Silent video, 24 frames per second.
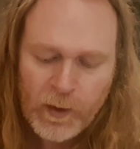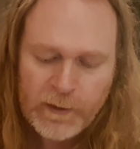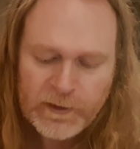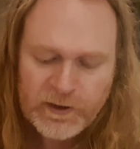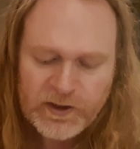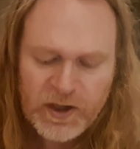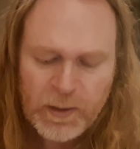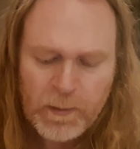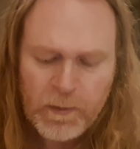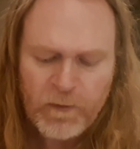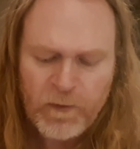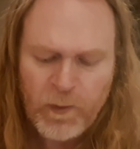
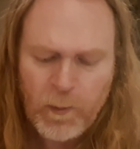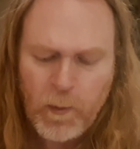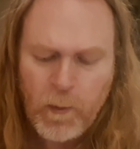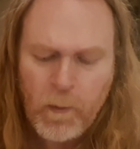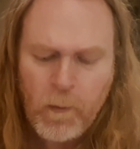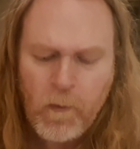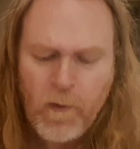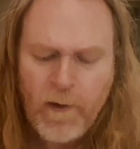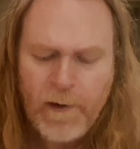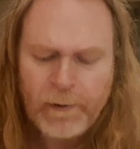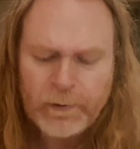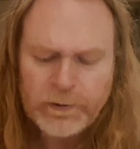and some of
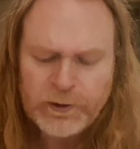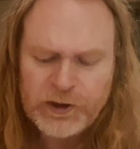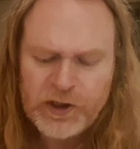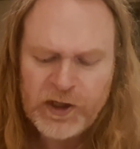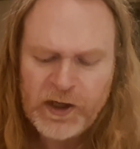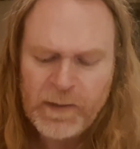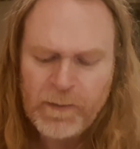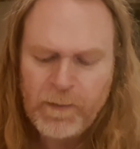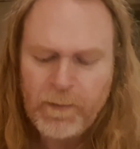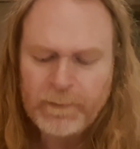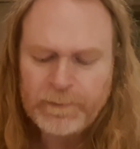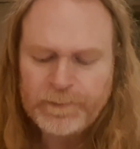them are well
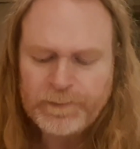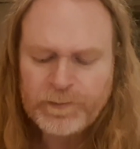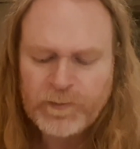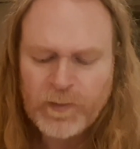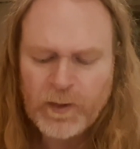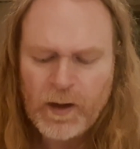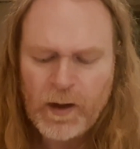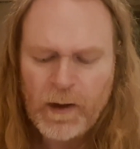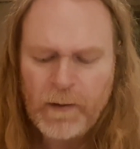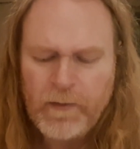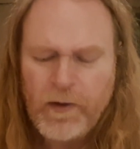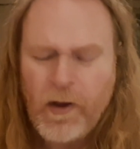cheap.
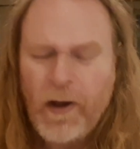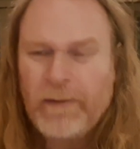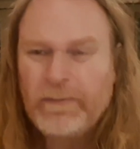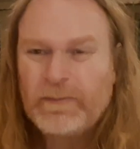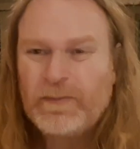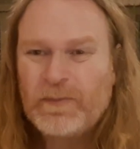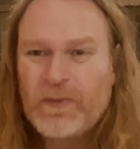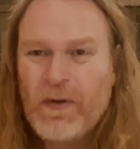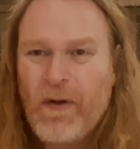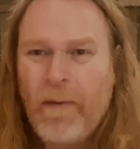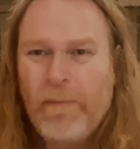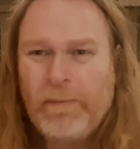Like
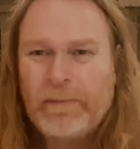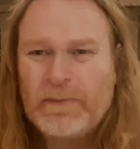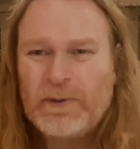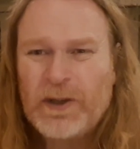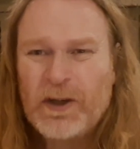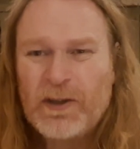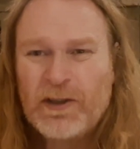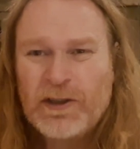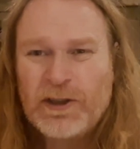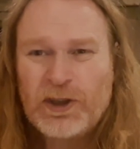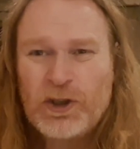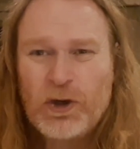
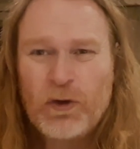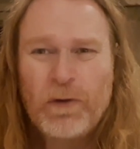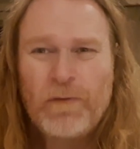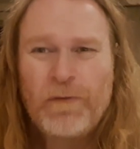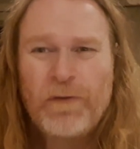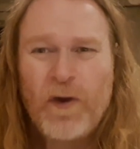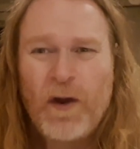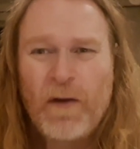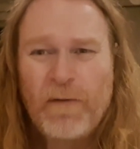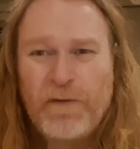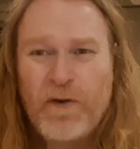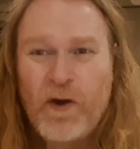I could sod
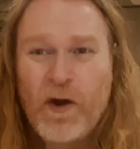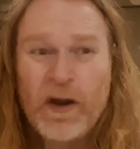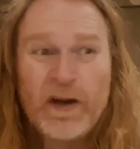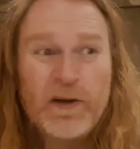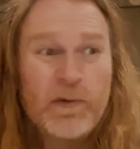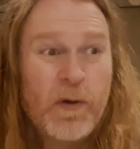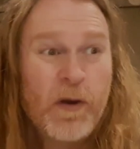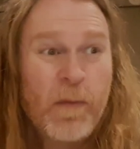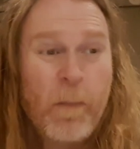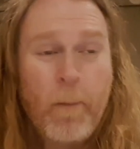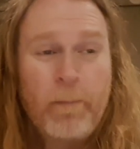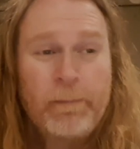off for like
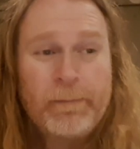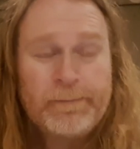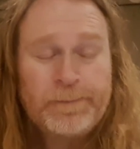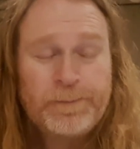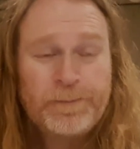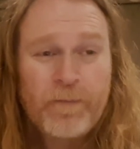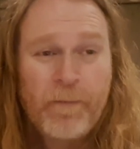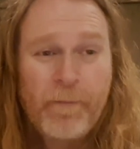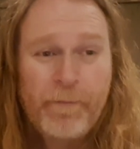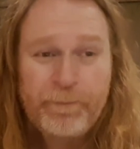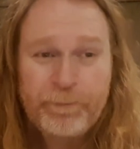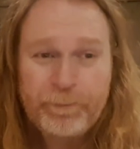30 quid.
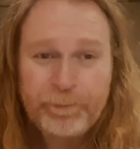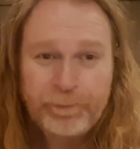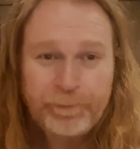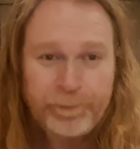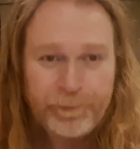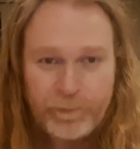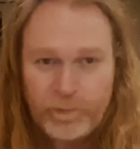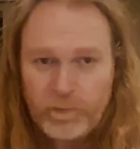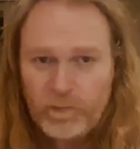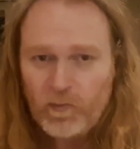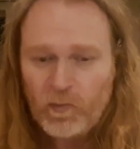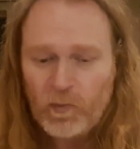It
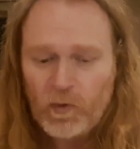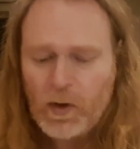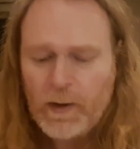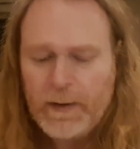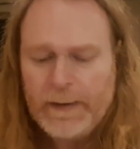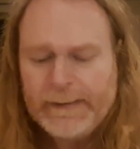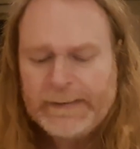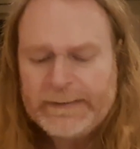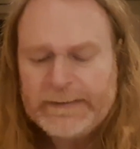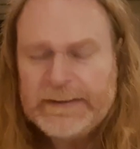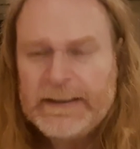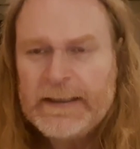
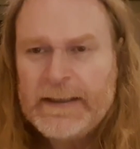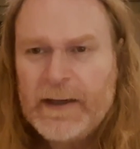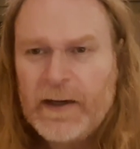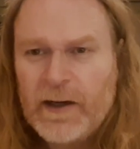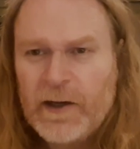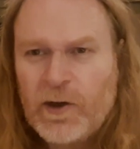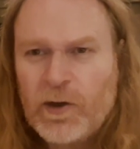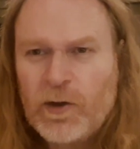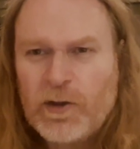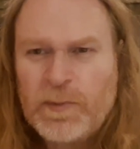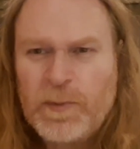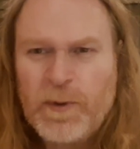
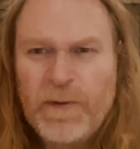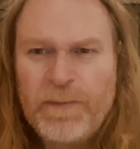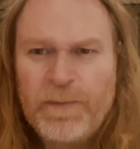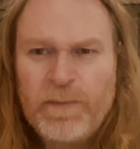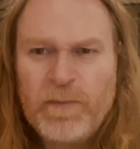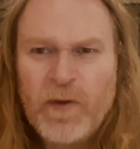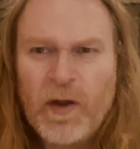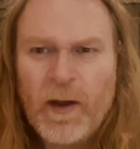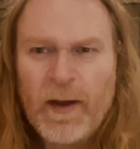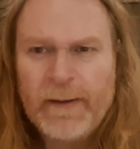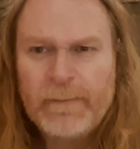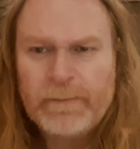cost me
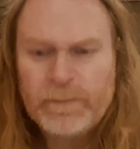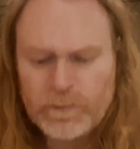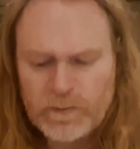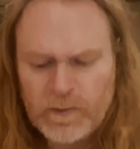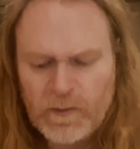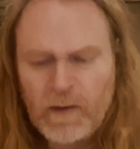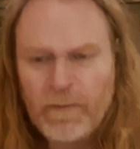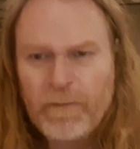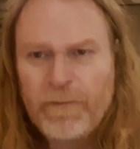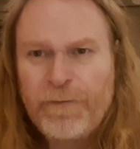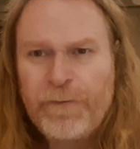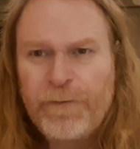like
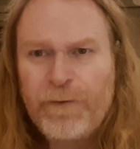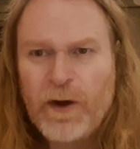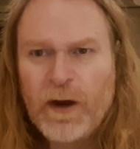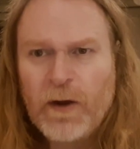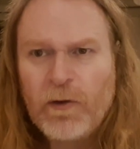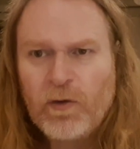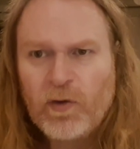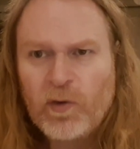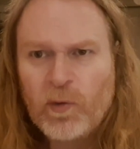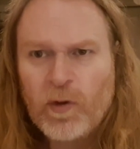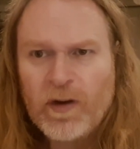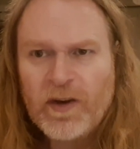
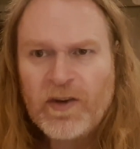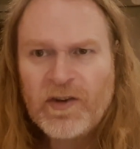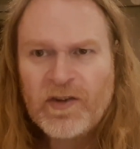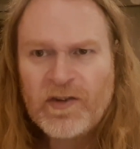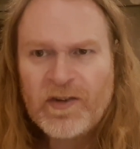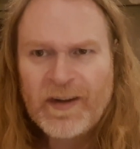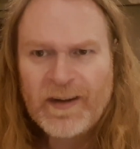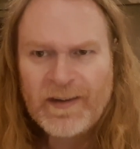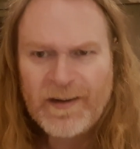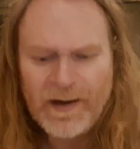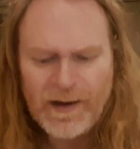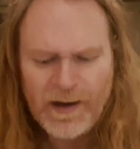300 quid
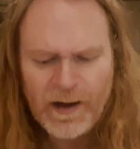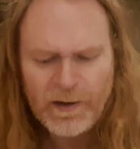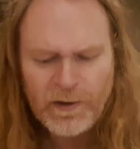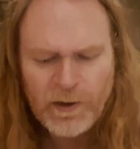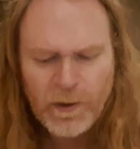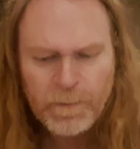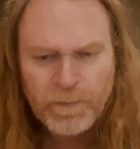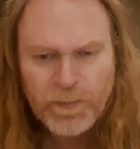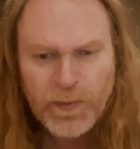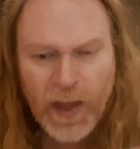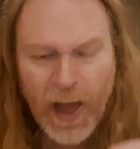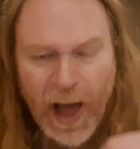just to get to
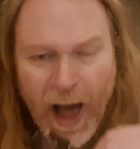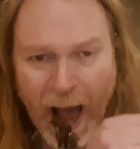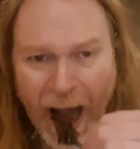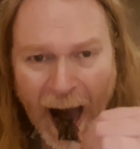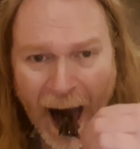London.